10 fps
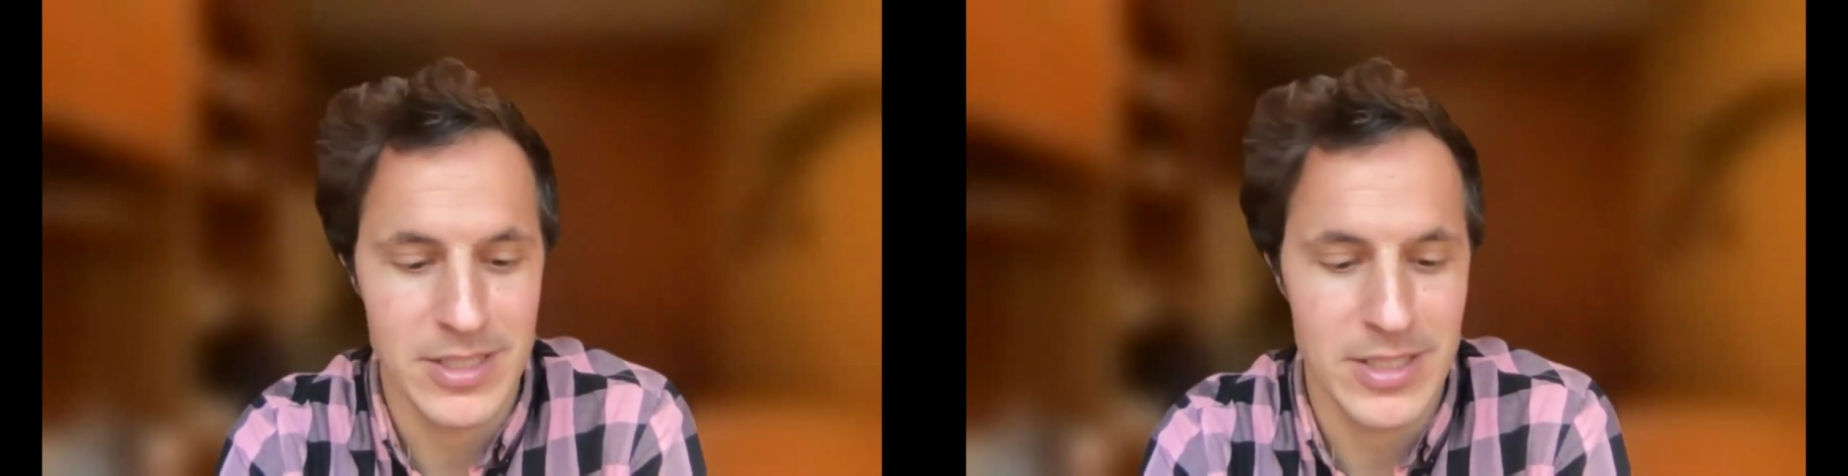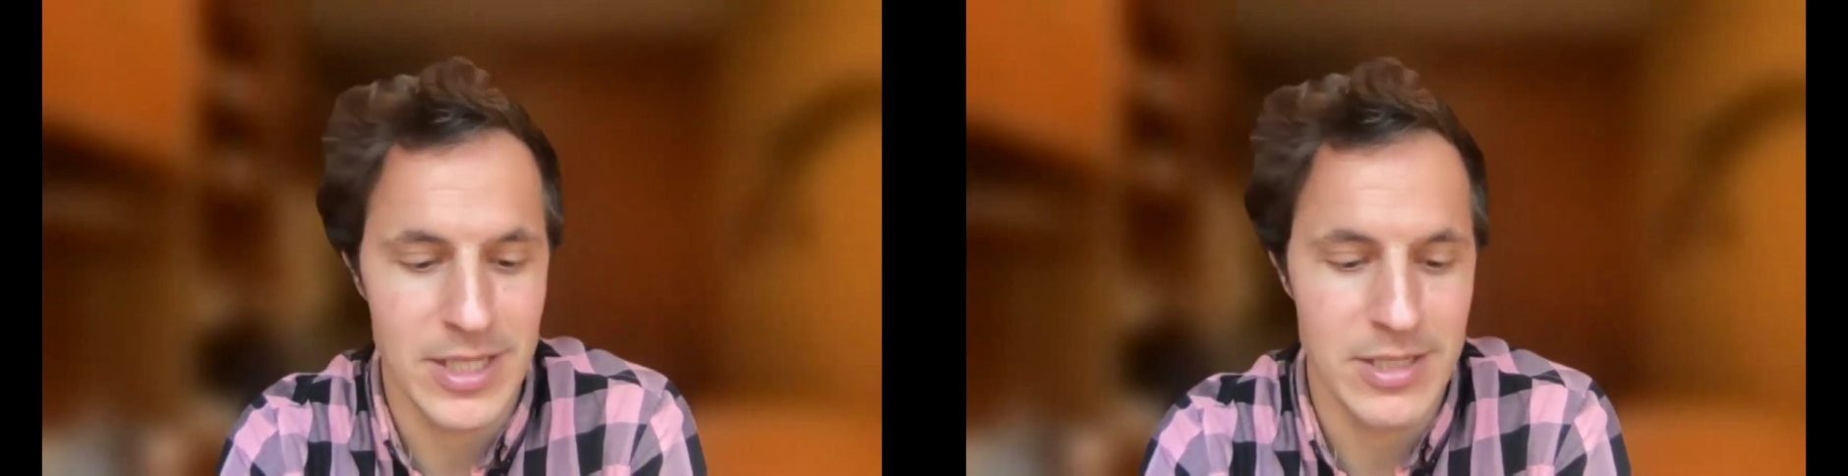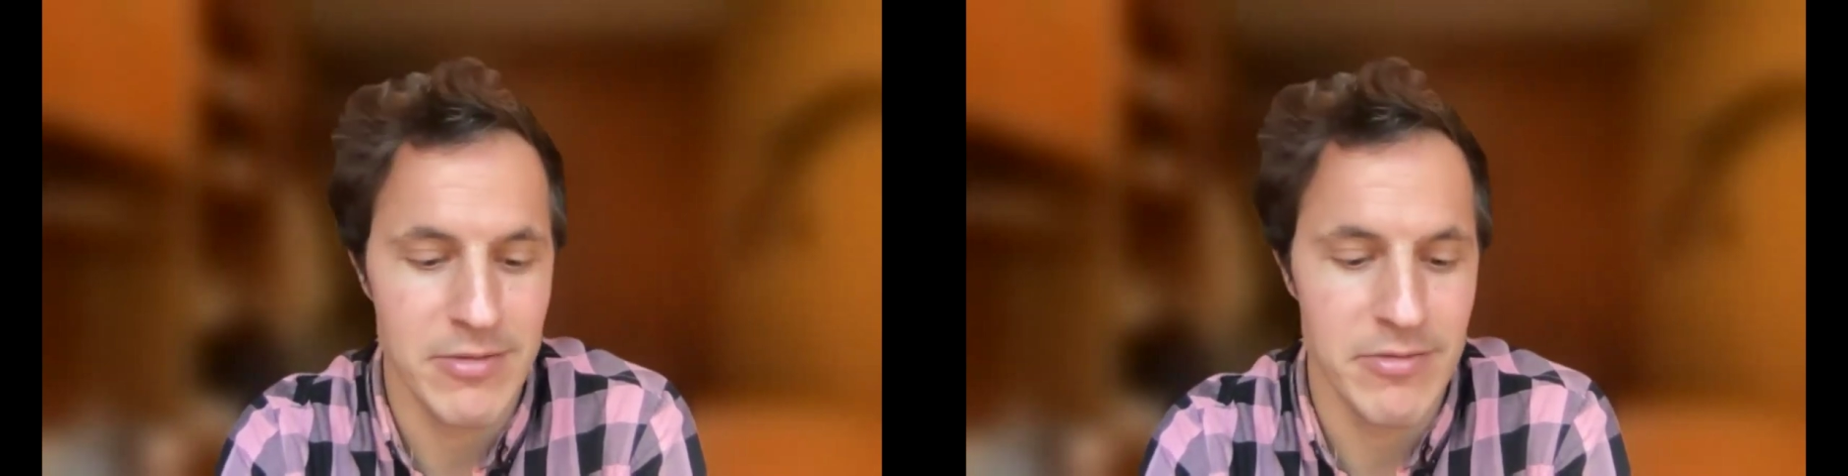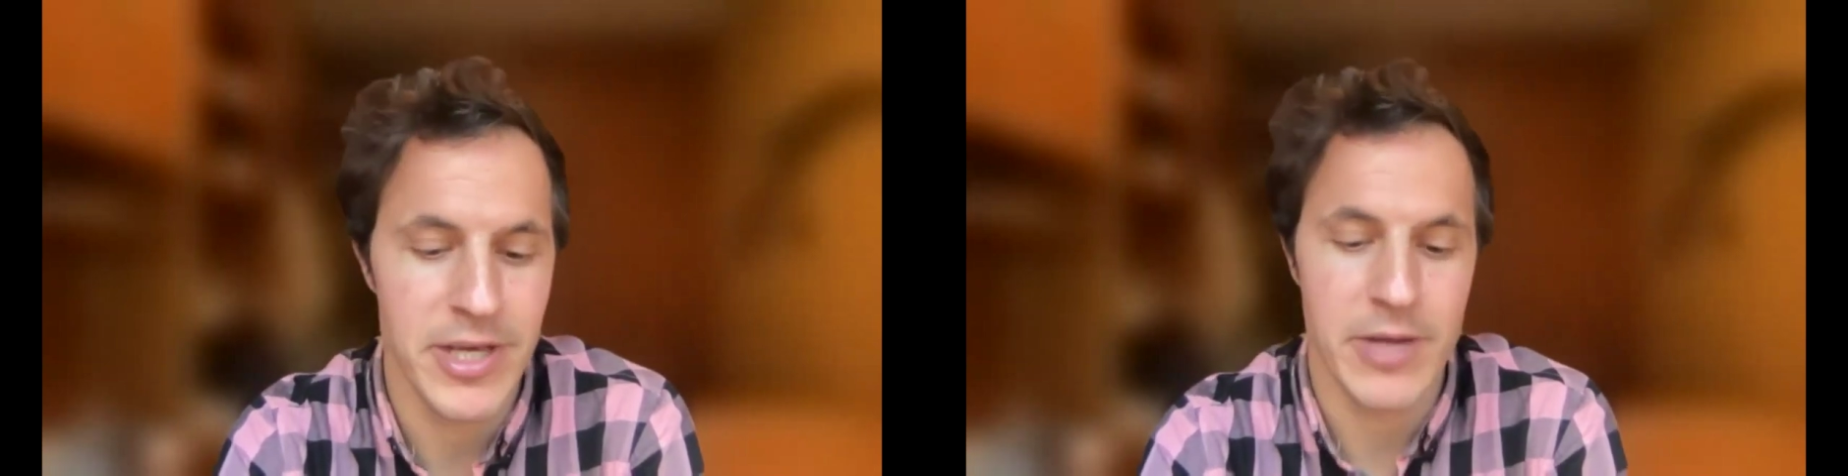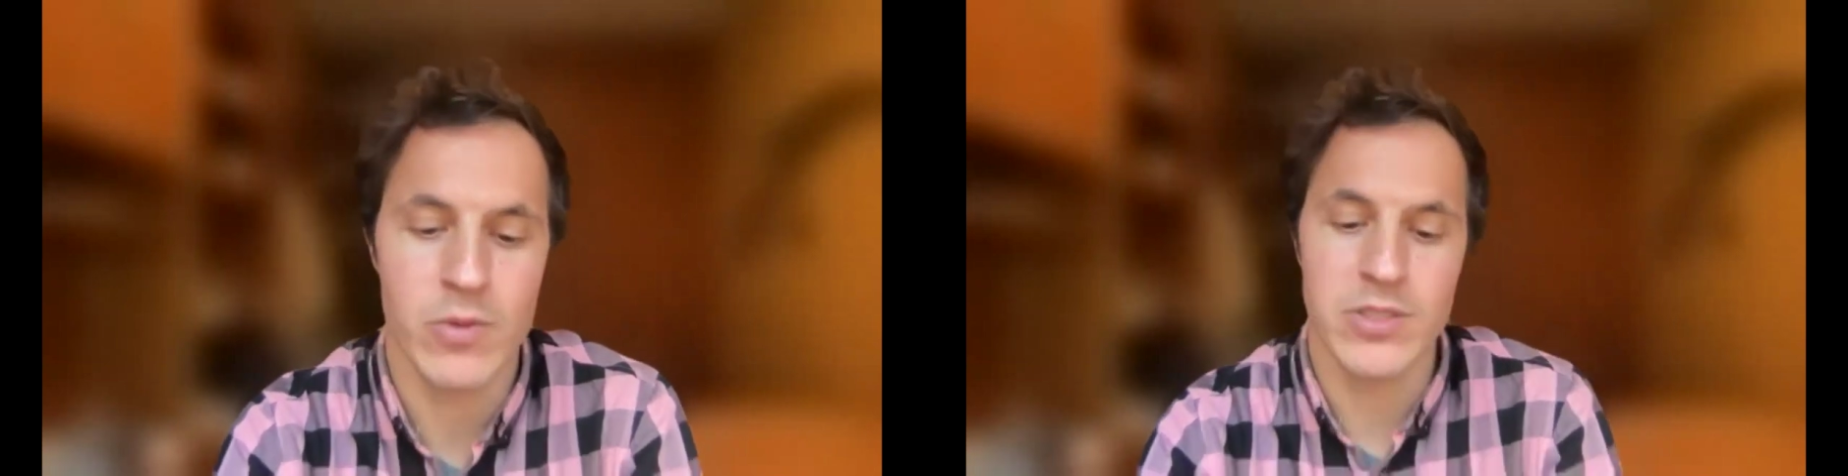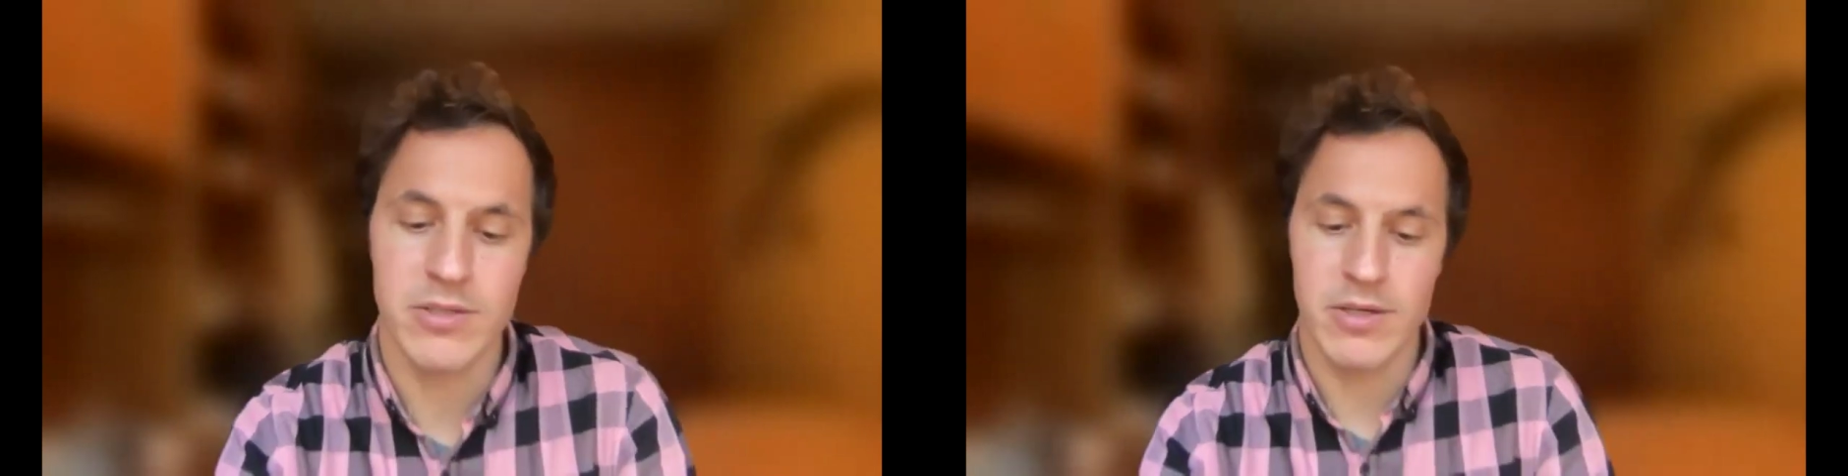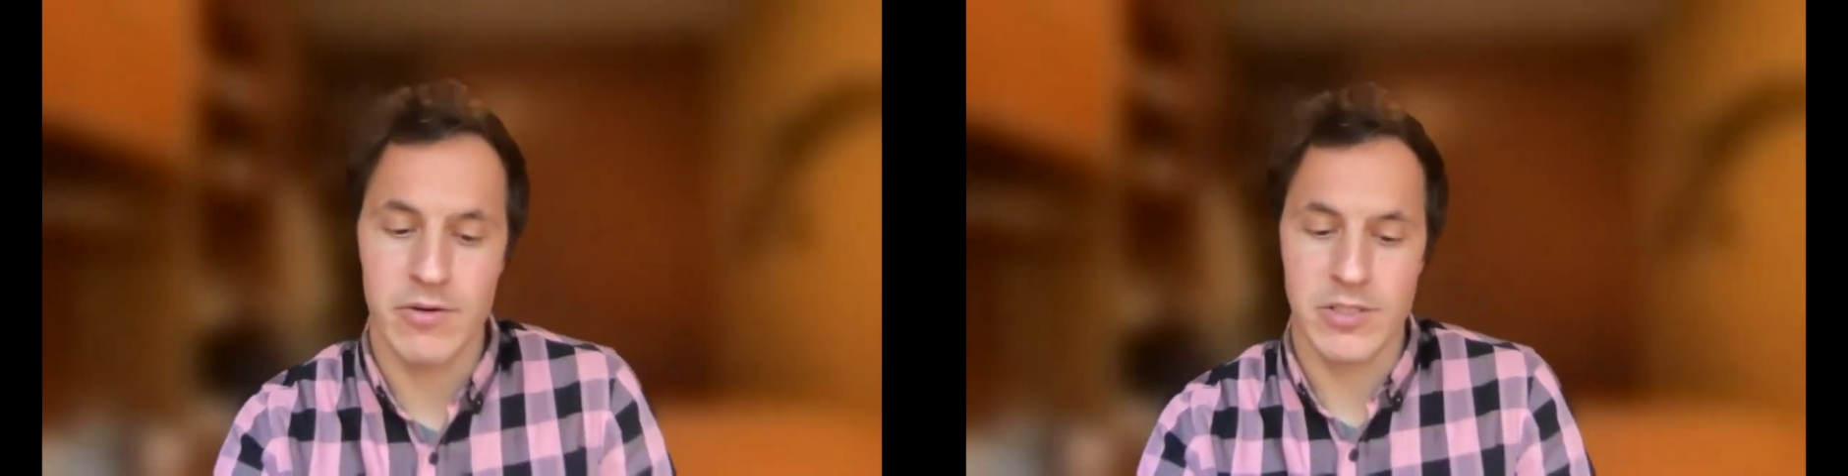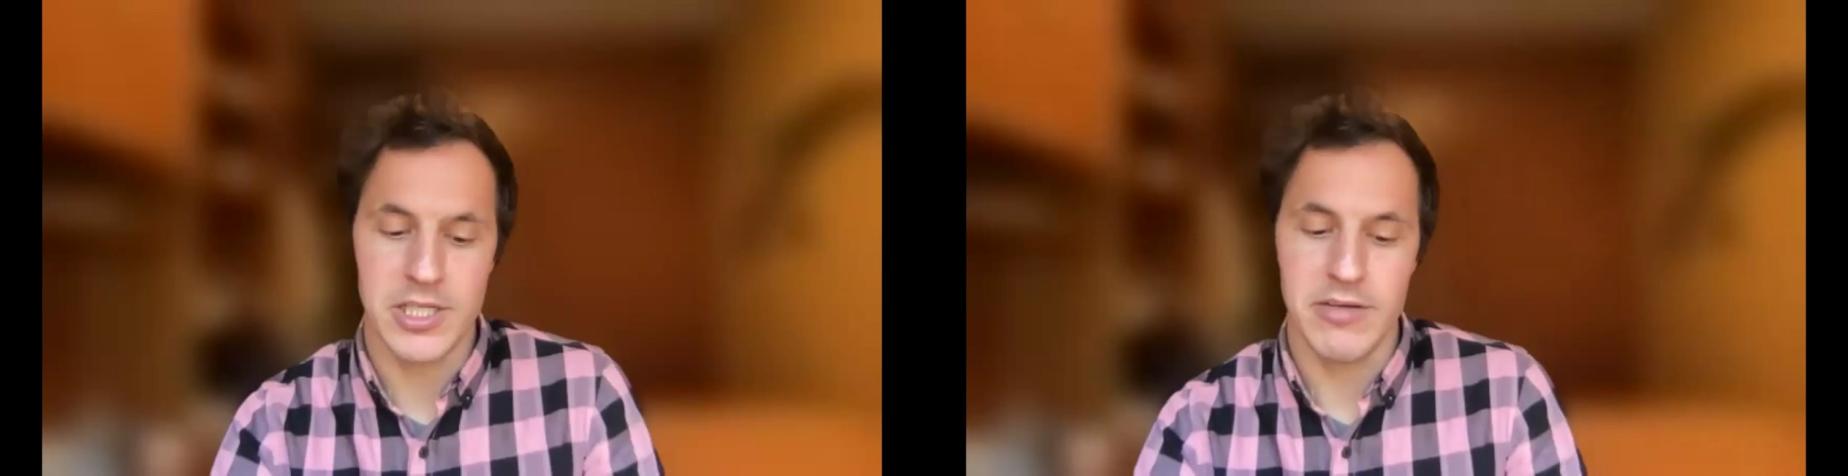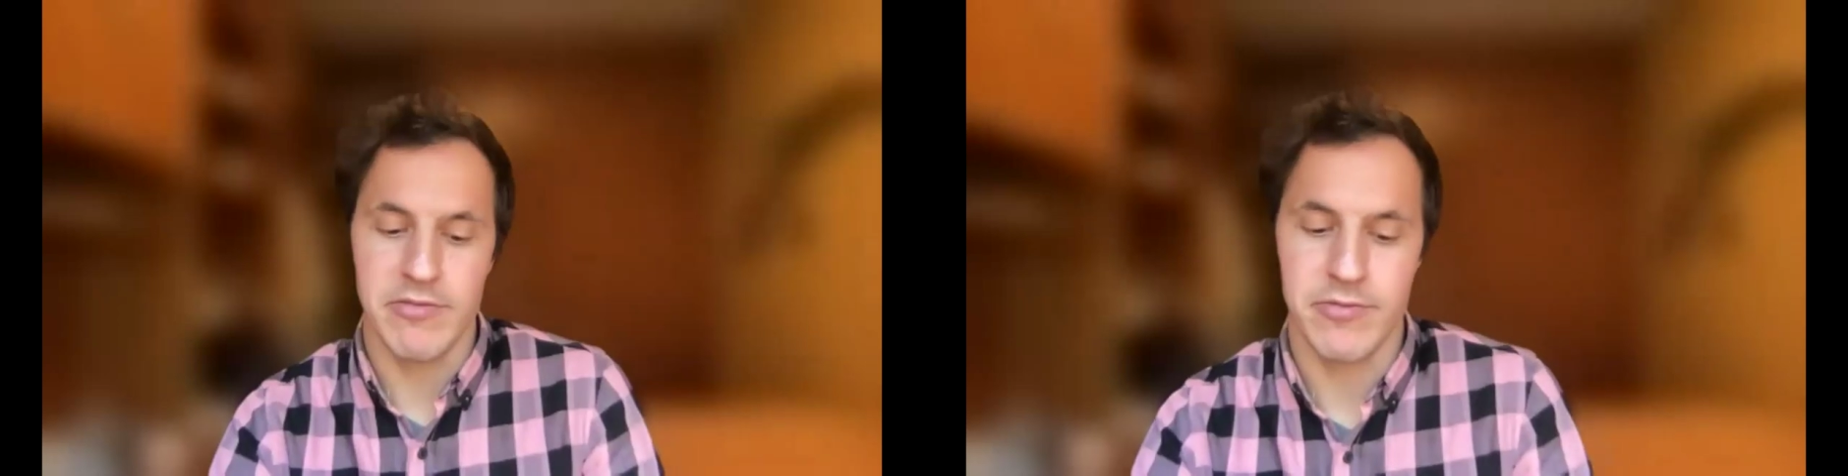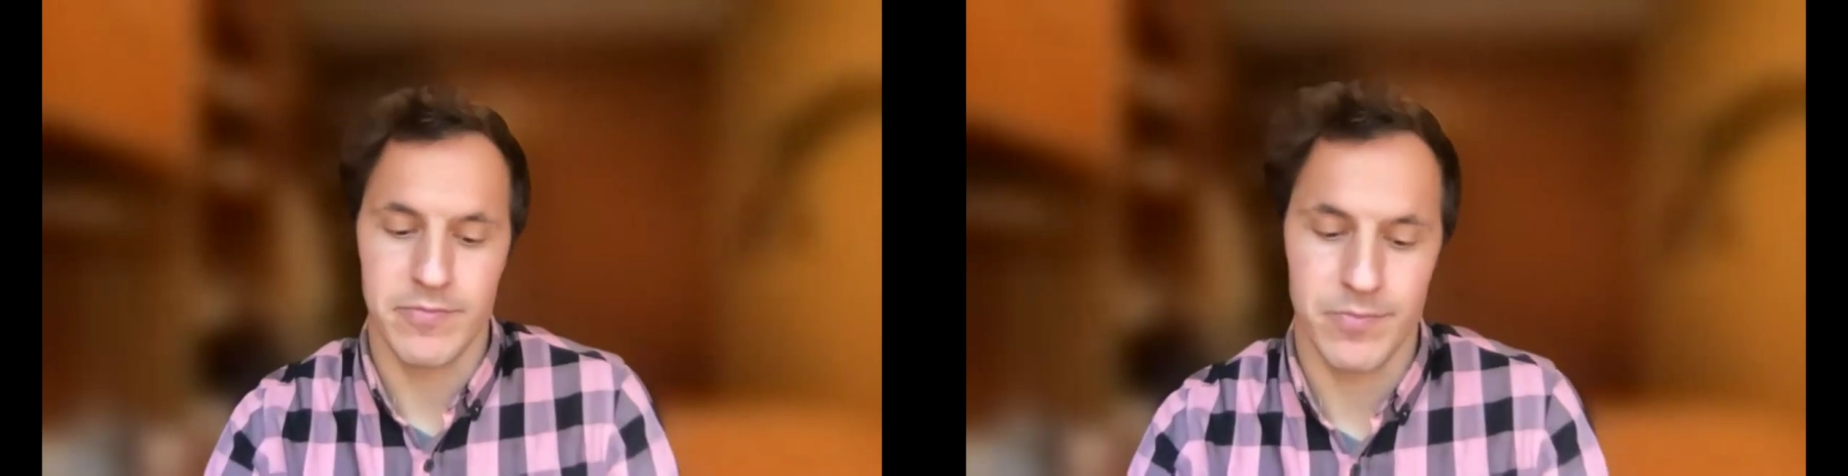that if they
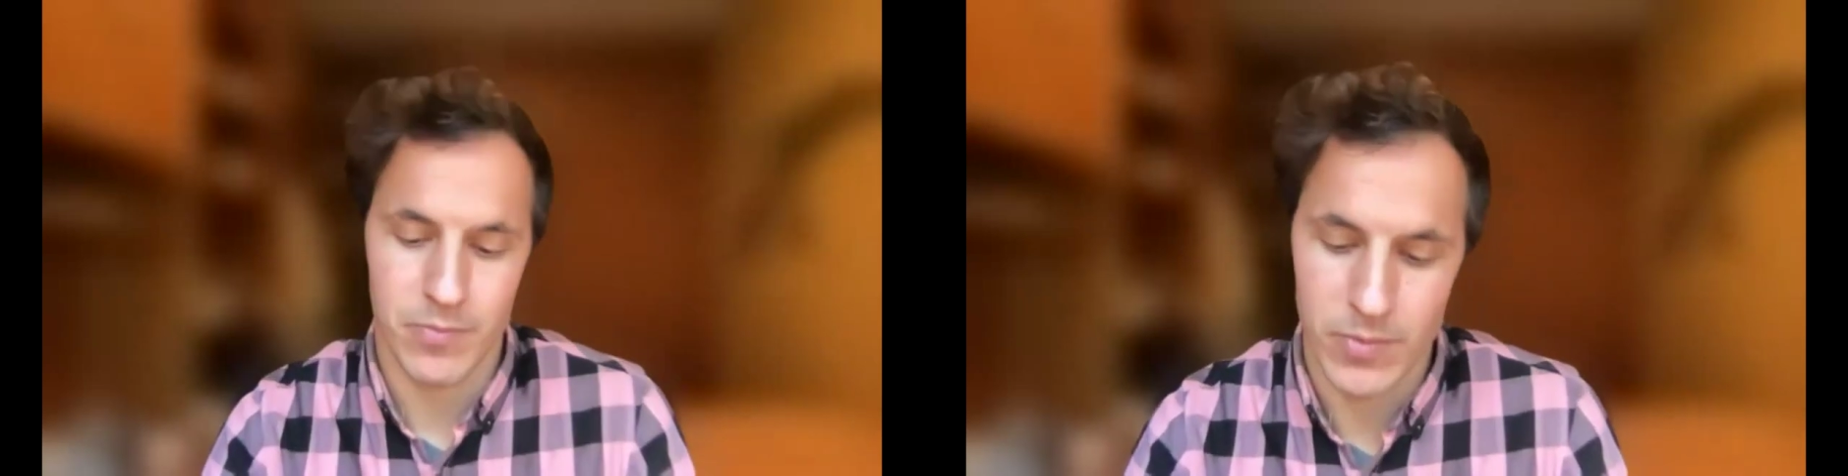receive